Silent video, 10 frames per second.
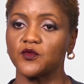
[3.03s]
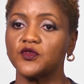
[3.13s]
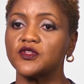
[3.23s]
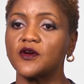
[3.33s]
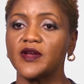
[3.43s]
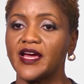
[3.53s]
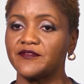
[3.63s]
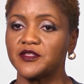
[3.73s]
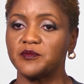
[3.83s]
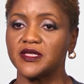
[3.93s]
We don't
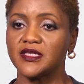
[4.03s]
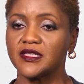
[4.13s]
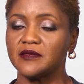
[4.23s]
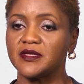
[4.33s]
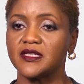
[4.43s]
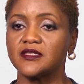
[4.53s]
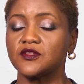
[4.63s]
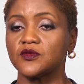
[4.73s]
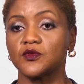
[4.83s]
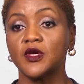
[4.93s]
have to be limited
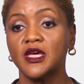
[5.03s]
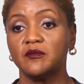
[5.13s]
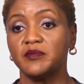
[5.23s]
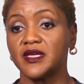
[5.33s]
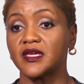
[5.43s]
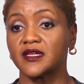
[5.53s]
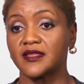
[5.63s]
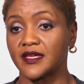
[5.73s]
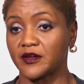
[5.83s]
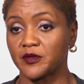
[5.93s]
to being a
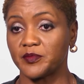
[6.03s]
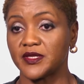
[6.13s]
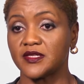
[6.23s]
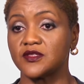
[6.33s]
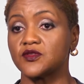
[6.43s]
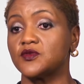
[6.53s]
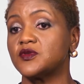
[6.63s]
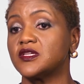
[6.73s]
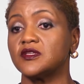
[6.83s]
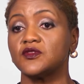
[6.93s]
therapist. You
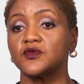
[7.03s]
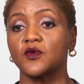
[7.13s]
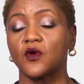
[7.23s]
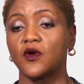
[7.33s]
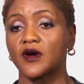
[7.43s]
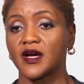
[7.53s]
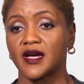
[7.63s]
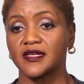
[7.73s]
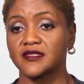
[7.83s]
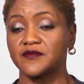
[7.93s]
can do all
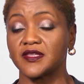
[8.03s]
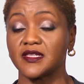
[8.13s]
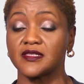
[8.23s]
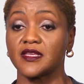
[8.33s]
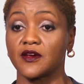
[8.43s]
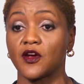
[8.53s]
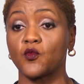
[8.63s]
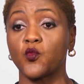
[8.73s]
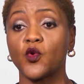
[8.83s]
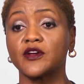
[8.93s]
kinds of things. There are
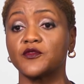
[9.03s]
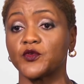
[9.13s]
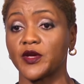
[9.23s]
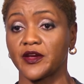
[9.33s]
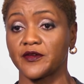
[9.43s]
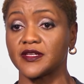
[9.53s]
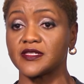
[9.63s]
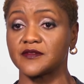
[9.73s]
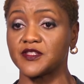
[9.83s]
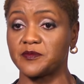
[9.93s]
wonderful
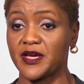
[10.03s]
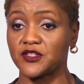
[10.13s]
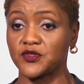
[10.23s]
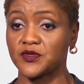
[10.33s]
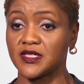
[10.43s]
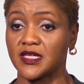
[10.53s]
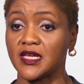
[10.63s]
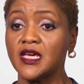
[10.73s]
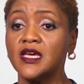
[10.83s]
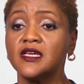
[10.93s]
areas of
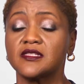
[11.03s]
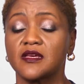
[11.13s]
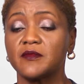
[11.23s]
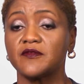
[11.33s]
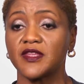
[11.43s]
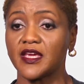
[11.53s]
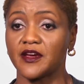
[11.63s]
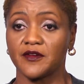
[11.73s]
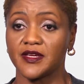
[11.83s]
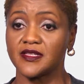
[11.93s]
specialty. Some of the
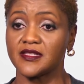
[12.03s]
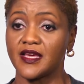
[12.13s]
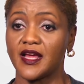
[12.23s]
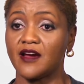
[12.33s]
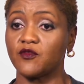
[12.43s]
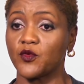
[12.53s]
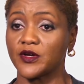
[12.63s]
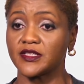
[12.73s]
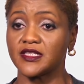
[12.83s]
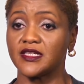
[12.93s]
areas that I've
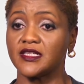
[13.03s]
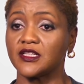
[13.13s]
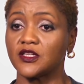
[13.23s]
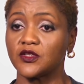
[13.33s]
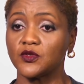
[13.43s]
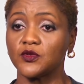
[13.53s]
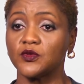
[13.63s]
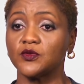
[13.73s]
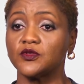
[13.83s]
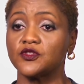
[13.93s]
worked in
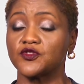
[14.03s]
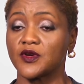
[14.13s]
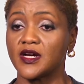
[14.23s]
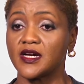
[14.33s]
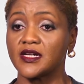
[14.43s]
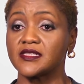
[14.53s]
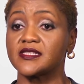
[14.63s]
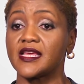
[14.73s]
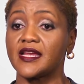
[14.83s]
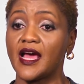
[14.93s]
include
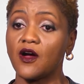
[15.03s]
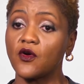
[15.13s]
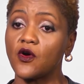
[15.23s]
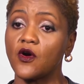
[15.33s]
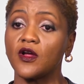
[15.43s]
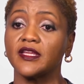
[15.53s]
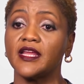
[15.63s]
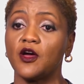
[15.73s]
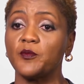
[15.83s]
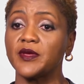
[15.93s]
drugs and alcohol and
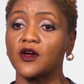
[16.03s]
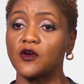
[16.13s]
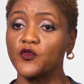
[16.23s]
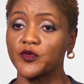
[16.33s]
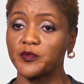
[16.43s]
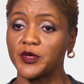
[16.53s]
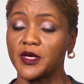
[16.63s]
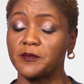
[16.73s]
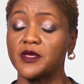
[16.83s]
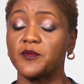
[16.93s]
helping over pe
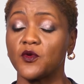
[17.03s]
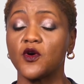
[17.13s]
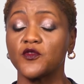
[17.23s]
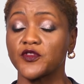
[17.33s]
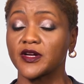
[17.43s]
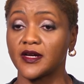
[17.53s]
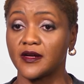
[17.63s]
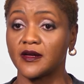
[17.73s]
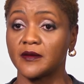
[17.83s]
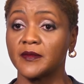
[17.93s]
people
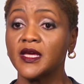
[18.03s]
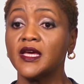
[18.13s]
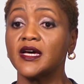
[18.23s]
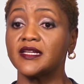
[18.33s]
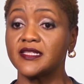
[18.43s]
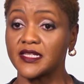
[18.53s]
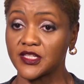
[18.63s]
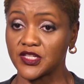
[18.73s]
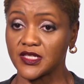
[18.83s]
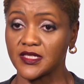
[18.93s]
overcome
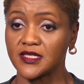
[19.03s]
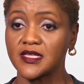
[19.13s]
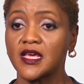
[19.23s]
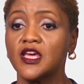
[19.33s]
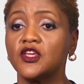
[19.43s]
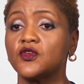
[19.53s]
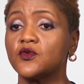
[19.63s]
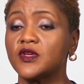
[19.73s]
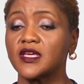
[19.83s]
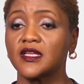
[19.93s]
addictions. You
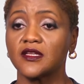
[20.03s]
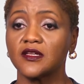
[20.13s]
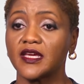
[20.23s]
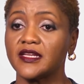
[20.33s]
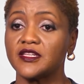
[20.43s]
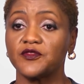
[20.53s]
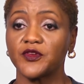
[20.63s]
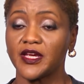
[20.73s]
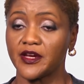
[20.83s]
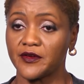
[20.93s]
can look at
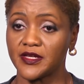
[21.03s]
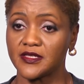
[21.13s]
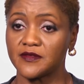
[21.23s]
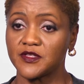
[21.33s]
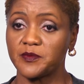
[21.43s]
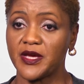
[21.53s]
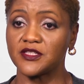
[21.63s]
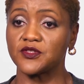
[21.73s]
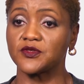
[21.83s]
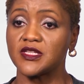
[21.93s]
different areas of
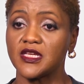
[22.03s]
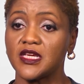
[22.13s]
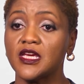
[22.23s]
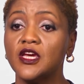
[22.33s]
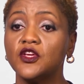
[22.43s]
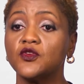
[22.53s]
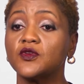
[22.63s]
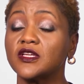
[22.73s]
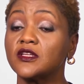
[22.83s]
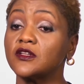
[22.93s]
specialty you
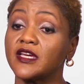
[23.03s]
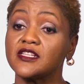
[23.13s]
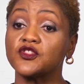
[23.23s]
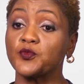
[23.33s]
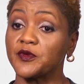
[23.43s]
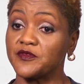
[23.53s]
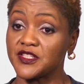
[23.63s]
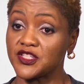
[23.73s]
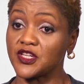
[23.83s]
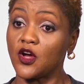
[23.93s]
can look at
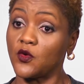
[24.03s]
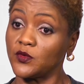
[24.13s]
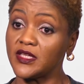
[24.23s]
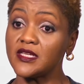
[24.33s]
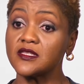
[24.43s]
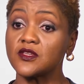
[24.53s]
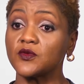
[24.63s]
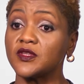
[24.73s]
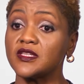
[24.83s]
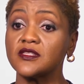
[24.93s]
supervision only. So
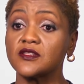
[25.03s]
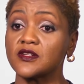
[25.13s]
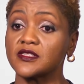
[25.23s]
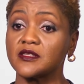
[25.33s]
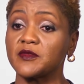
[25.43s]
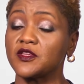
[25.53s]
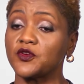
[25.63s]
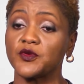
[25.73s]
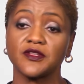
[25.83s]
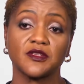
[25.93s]
these are some of the
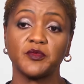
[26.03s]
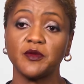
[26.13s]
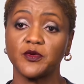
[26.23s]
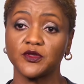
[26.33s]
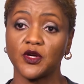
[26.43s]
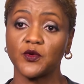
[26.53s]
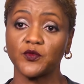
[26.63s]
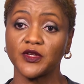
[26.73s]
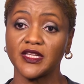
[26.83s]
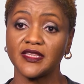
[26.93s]
careers that people don't
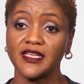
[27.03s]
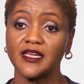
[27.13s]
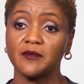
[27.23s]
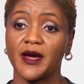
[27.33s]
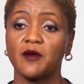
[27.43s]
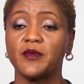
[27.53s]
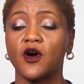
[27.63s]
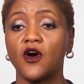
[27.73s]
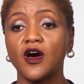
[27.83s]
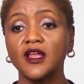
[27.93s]
really think about. But
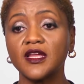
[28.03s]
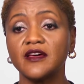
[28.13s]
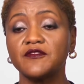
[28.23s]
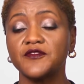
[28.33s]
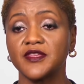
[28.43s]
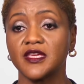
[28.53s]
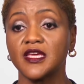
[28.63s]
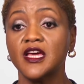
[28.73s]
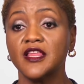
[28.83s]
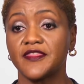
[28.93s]
all of
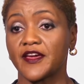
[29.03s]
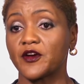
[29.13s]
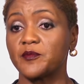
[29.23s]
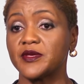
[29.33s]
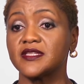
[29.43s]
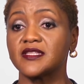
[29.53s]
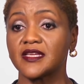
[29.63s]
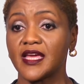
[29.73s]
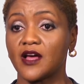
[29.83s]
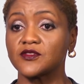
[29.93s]
the therapists and
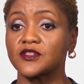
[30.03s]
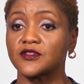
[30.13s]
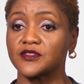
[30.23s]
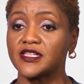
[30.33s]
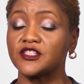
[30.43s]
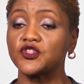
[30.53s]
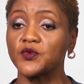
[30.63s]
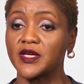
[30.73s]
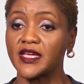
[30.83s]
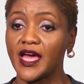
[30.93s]
counselors that you
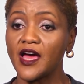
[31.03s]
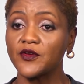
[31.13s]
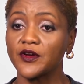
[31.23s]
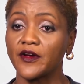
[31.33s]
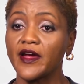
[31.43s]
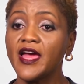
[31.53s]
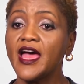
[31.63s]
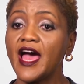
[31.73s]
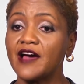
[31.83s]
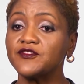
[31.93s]
encounter
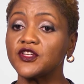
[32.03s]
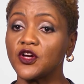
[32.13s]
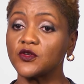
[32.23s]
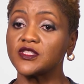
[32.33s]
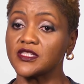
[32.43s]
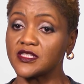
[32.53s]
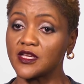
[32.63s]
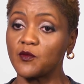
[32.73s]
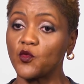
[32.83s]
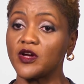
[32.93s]
have to go to
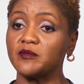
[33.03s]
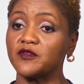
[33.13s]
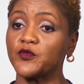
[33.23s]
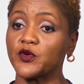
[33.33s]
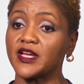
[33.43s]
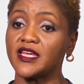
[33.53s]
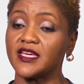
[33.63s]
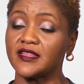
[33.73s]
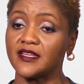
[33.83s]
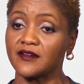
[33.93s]
someone before they
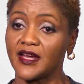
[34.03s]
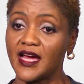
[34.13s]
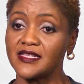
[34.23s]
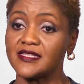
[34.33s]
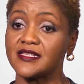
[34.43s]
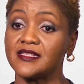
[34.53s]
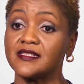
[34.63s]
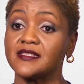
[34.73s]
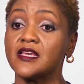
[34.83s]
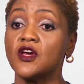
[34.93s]
get their
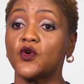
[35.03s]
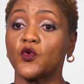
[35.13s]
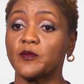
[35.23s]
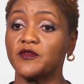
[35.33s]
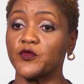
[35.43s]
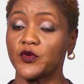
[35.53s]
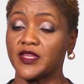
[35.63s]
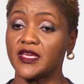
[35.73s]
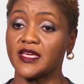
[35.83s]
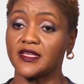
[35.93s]
license or before
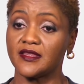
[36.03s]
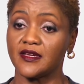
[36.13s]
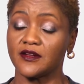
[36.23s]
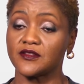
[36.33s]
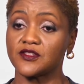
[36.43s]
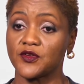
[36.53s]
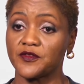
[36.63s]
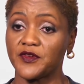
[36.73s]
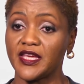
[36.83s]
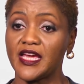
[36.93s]
they get their
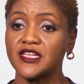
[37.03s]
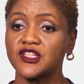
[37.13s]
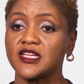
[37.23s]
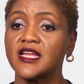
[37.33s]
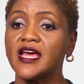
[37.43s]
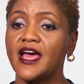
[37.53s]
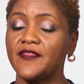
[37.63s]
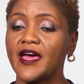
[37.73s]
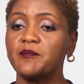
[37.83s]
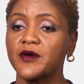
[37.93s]
certification. And
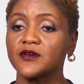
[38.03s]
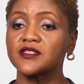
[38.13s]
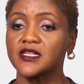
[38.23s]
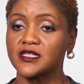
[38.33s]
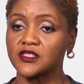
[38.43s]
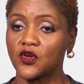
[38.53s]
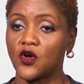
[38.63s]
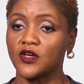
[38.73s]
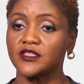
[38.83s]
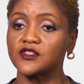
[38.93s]
that person is
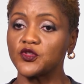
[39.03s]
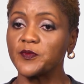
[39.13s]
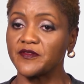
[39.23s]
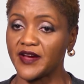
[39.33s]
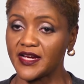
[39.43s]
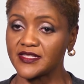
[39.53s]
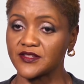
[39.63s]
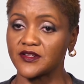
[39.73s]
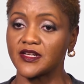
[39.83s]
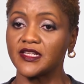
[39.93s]
called a
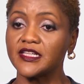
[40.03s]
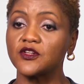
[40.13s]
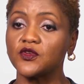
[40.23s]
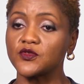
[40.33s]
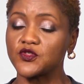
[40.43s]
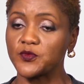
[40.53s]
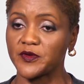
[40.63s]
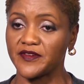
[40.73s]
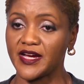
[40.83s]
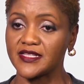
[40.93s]
supervisor, a clinical
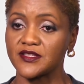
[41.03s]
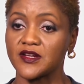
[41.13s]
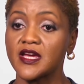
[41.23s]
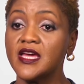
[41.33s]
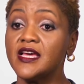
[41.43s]
supervisor.